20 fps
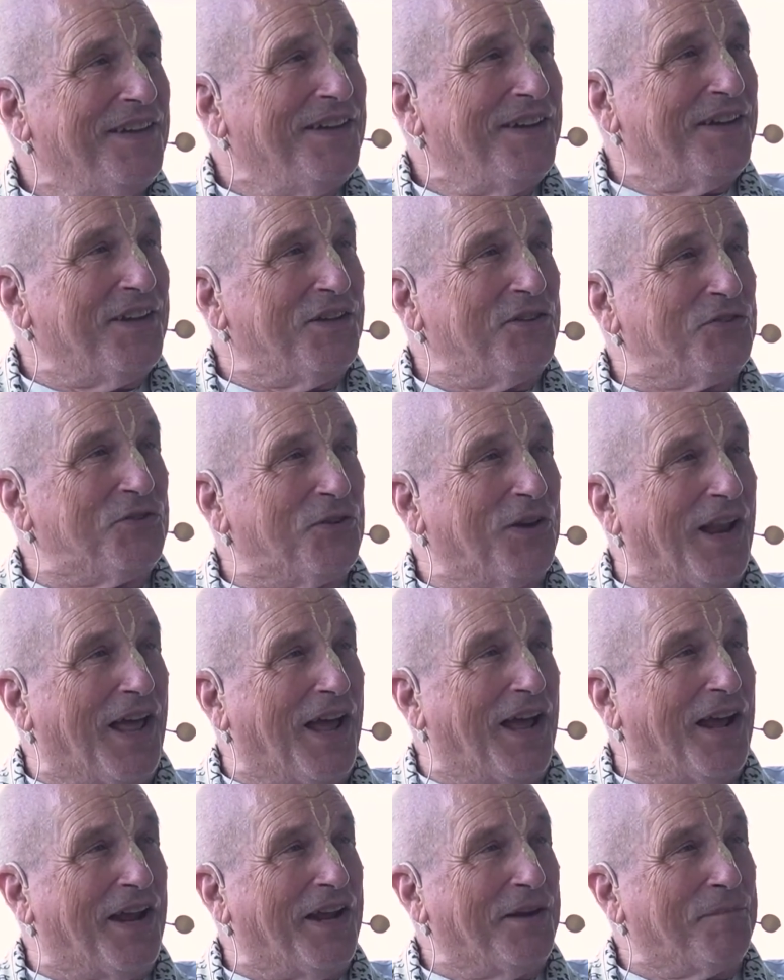In
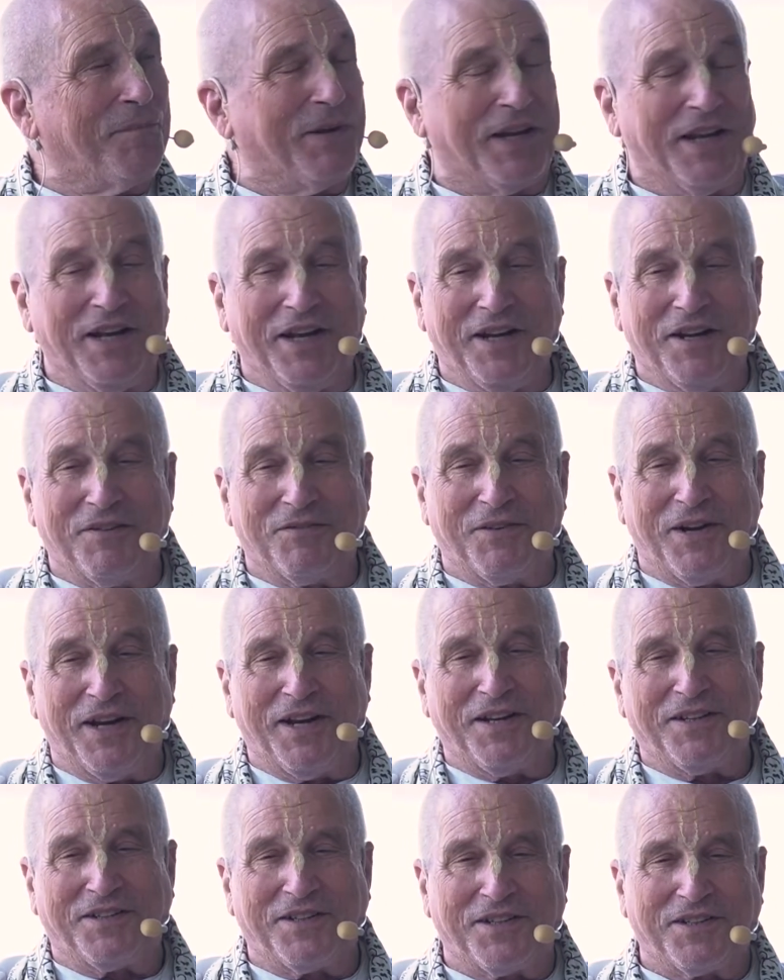July, beginning of
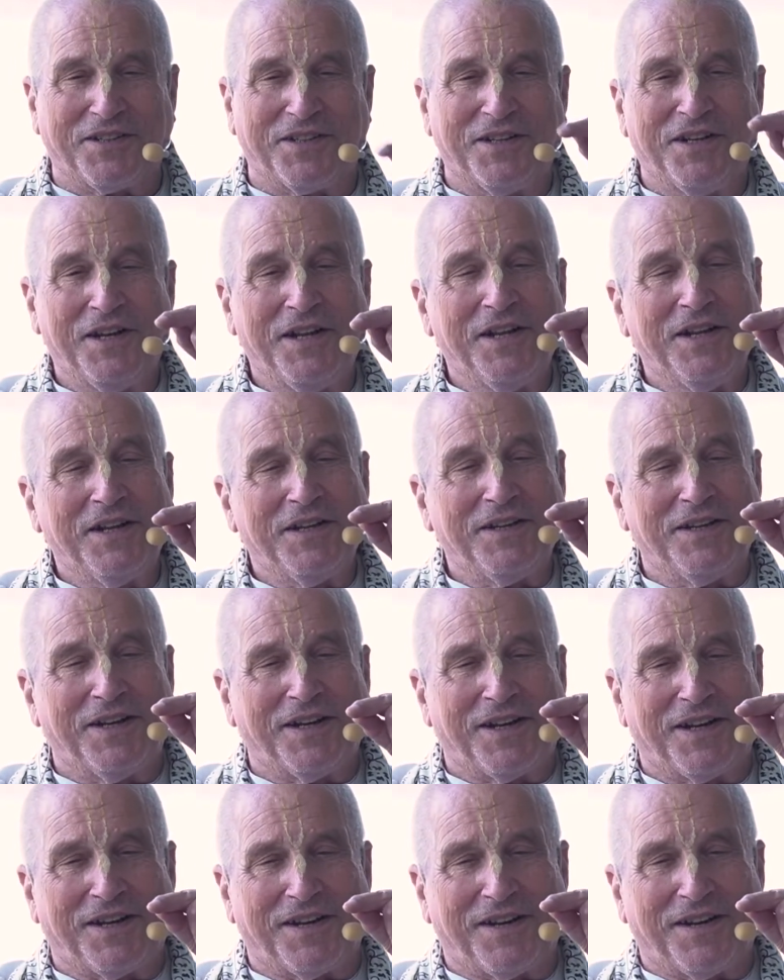rainy season,
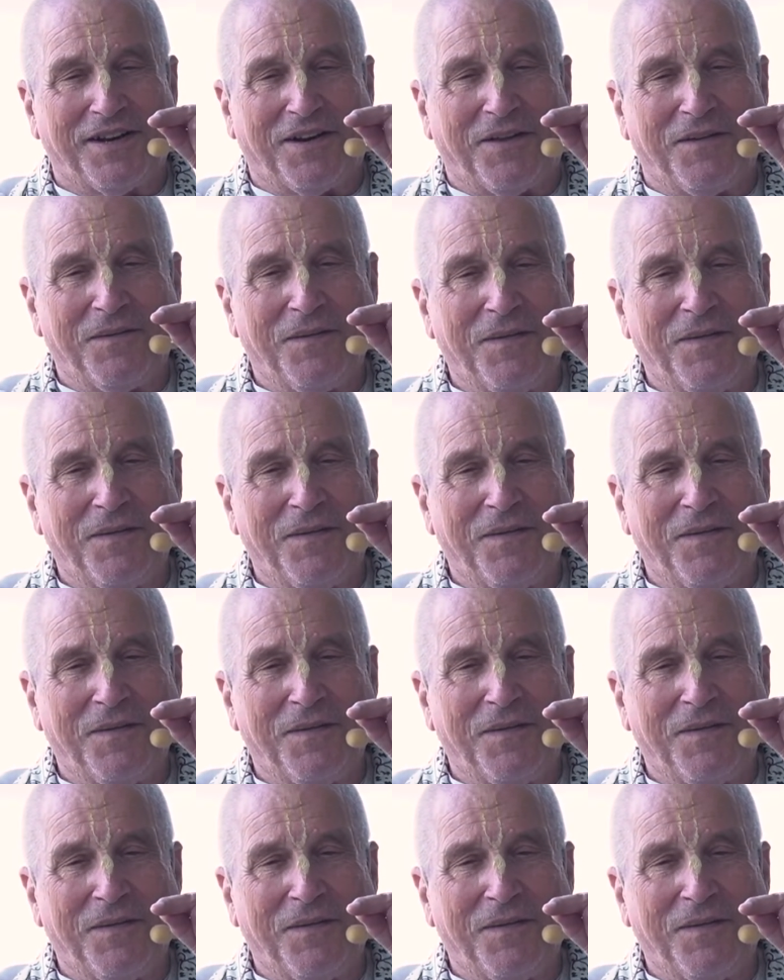little